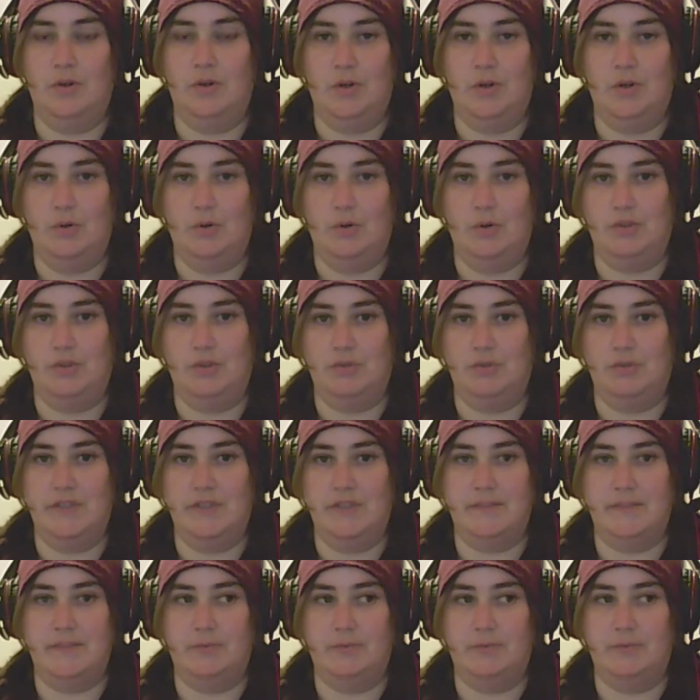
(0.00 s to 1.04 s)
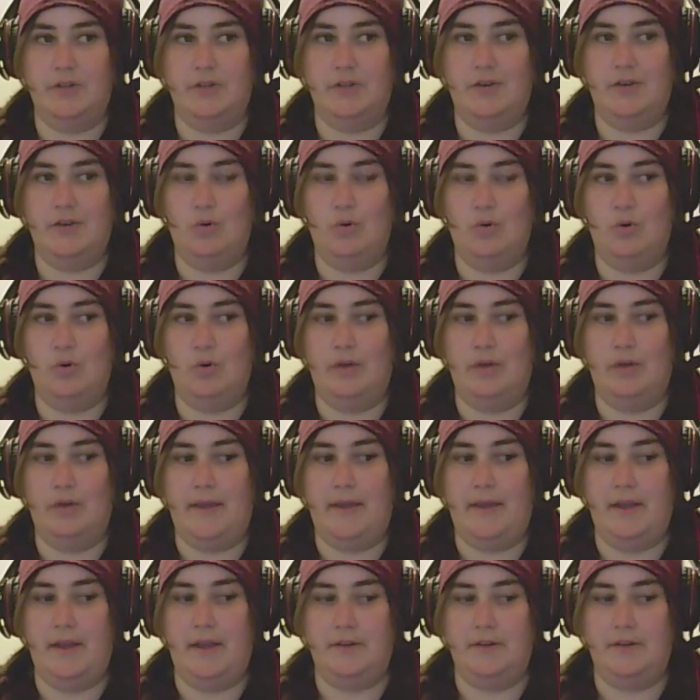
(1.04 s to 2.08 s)
which was pretty cool.
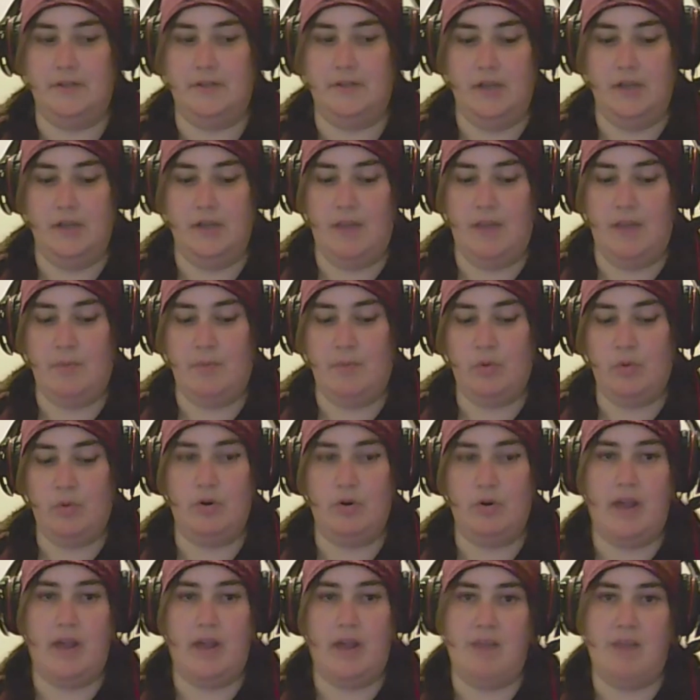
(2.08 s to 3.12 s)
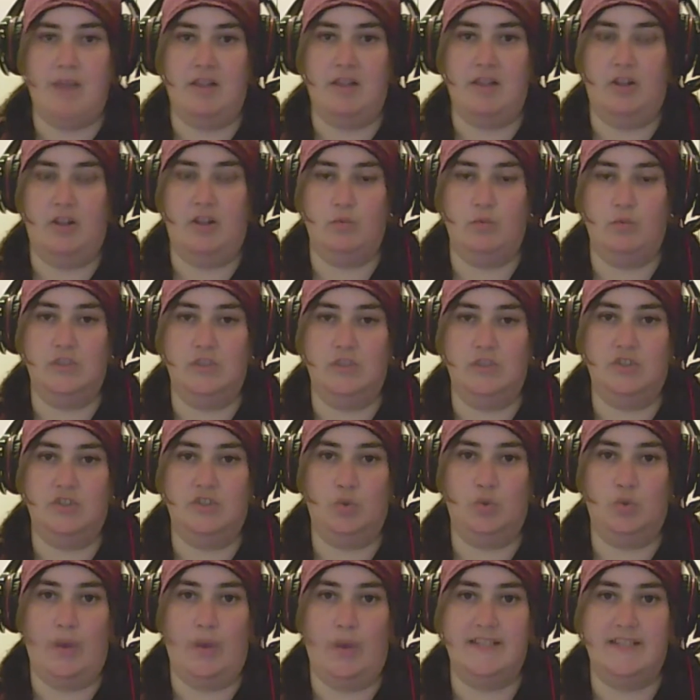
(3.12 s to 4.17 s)
And I remember our anime club was
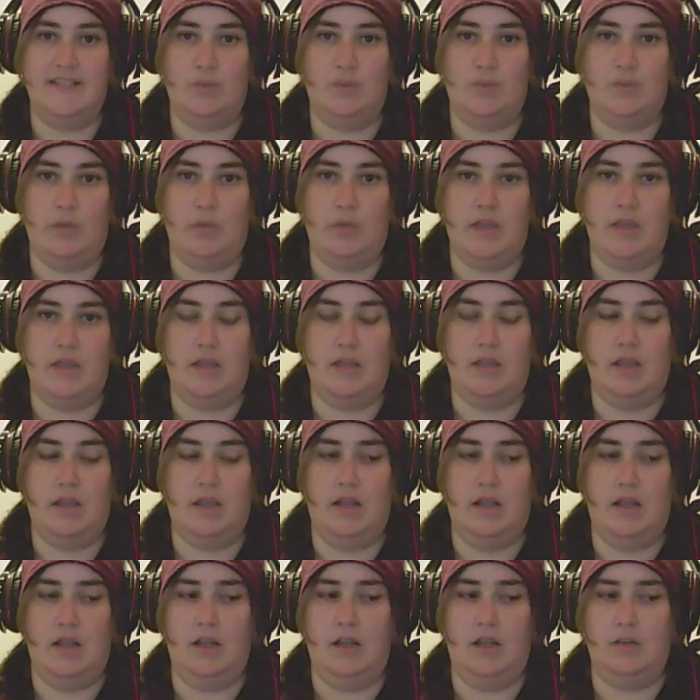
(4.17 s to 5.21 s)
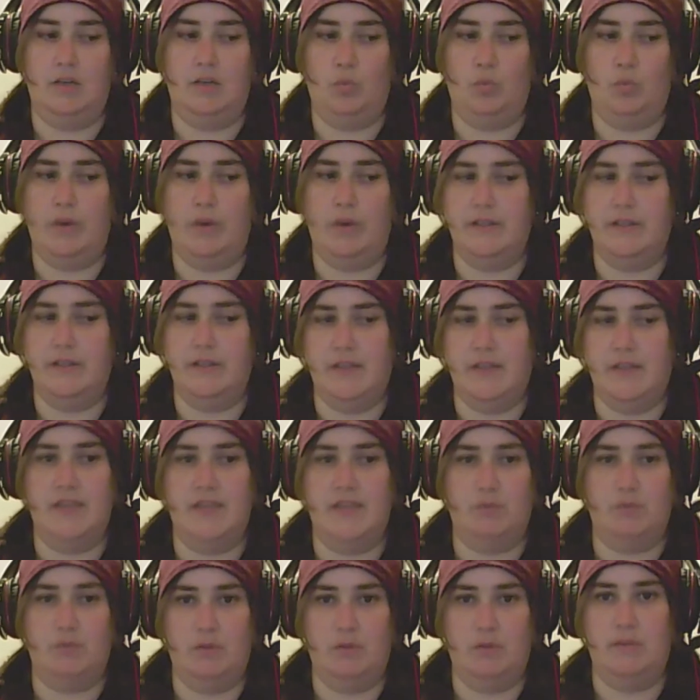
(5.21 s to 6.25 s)
twice a week, and one of the
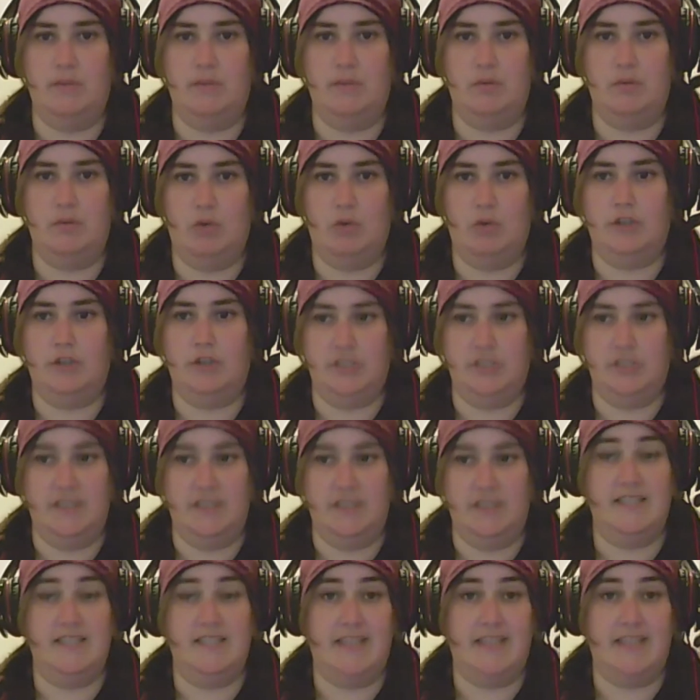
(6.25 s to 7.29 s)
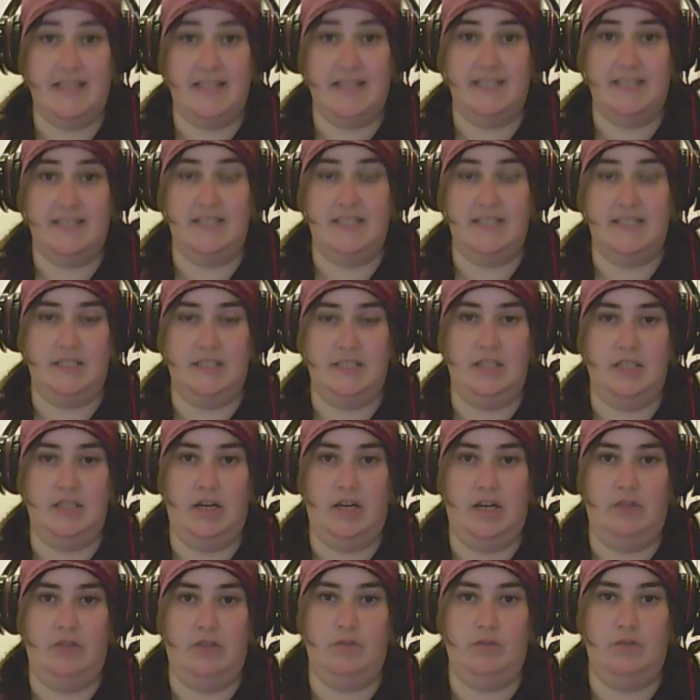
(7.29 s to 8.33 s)
days we would be watching the second season
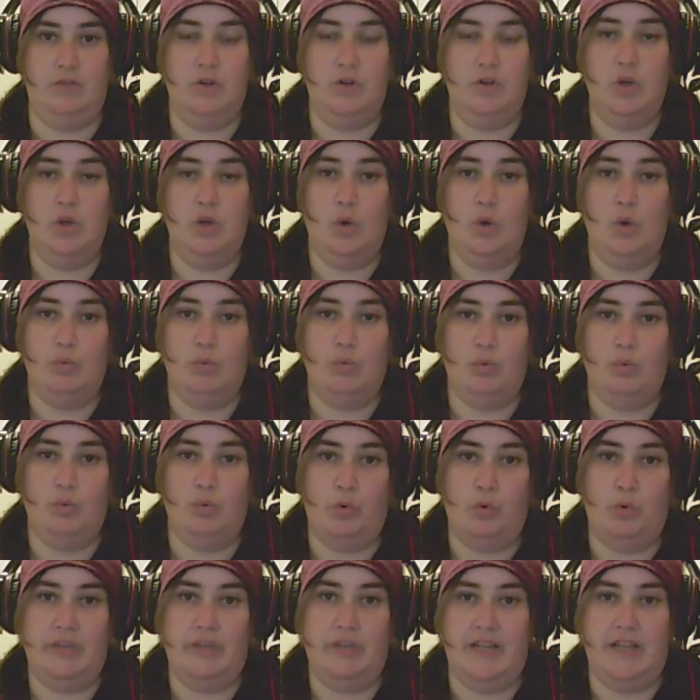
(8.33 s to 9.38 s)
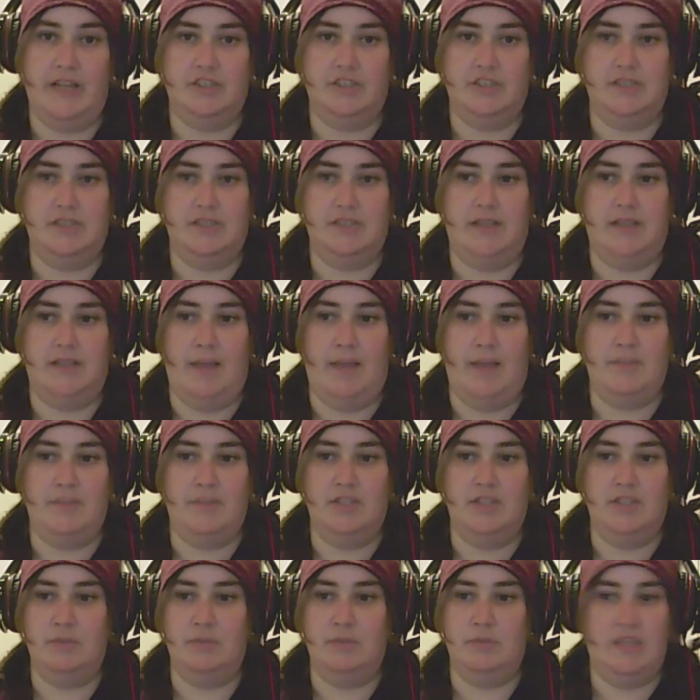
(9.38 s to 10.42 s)
of Ruroni Kenshin. I'm
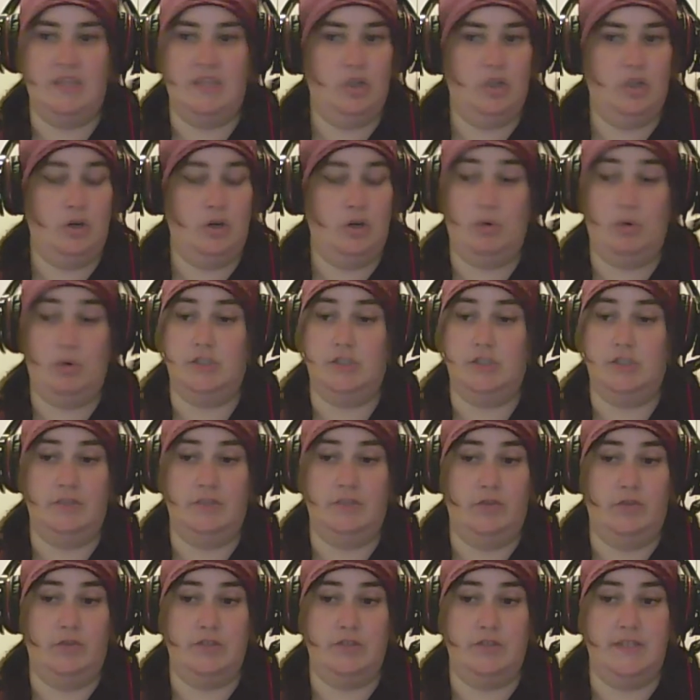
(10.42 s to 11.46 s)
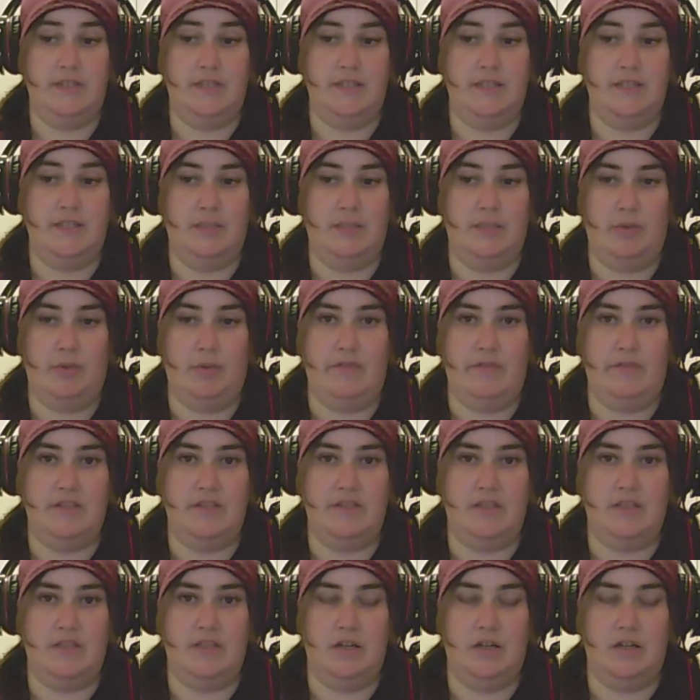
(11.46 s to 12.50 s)
assuming they'd already watched the first season the
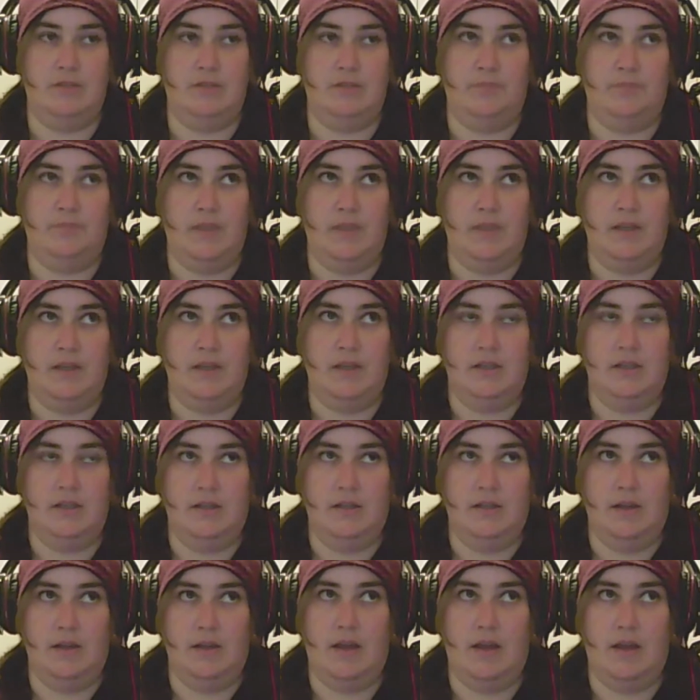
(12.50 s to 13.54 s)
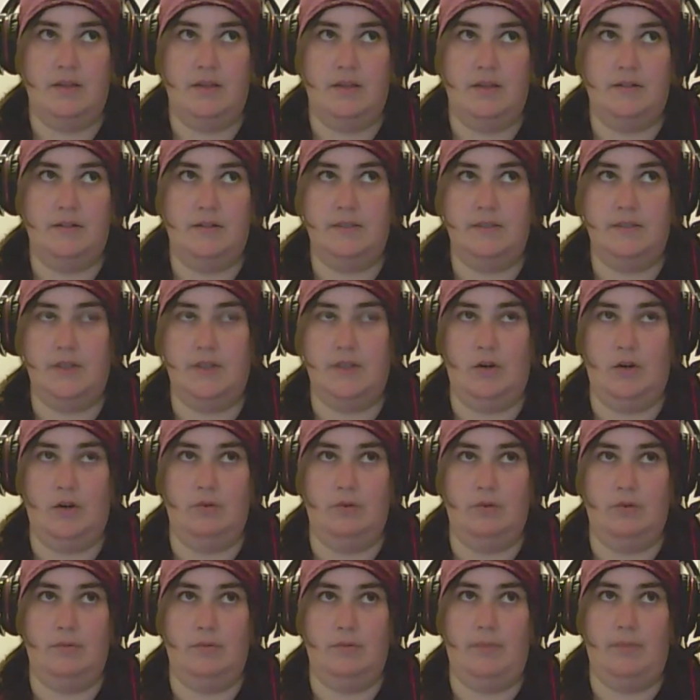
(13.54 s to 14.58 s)
previous year. So,
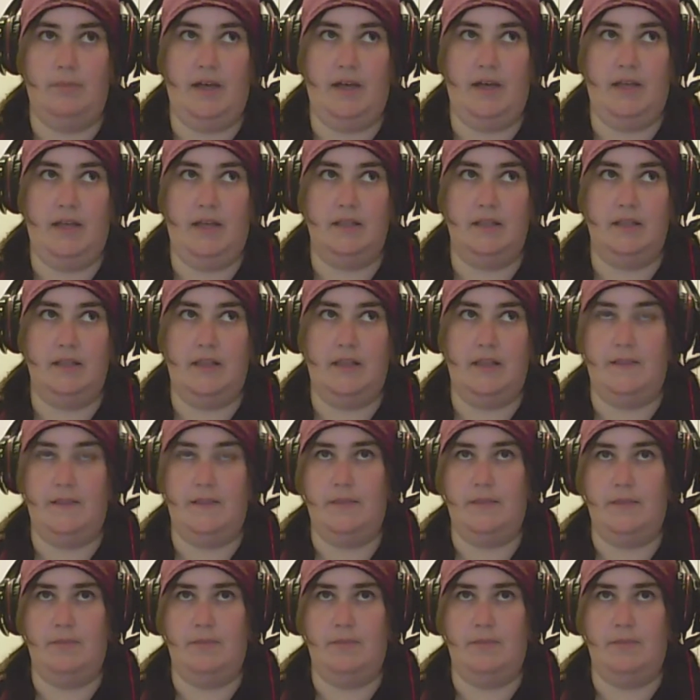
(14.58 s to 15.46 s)
and